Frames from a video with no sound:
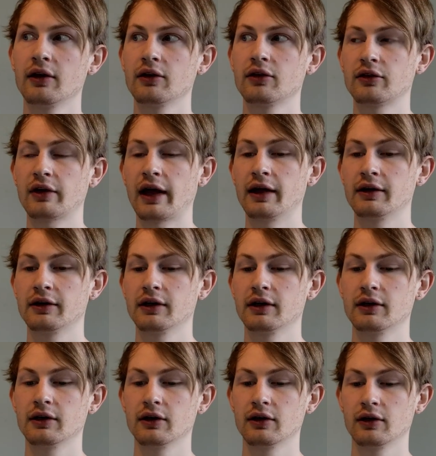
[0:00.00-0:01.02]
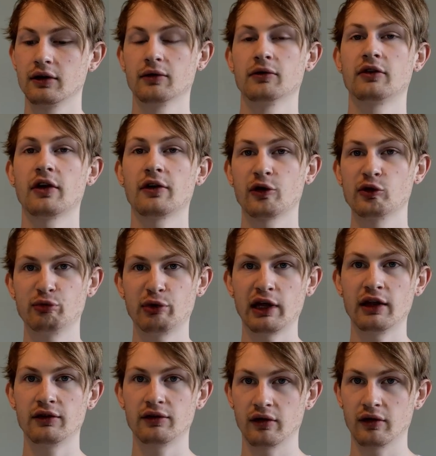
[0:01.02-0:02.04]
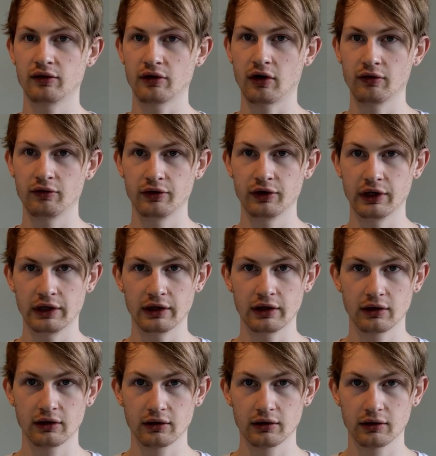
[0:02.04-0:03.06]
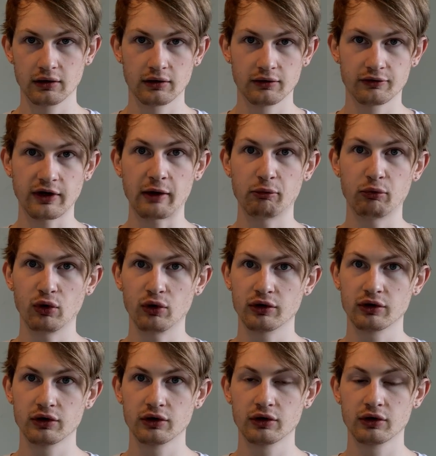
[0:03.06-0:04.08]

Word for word: sanded different pieces of the fretboard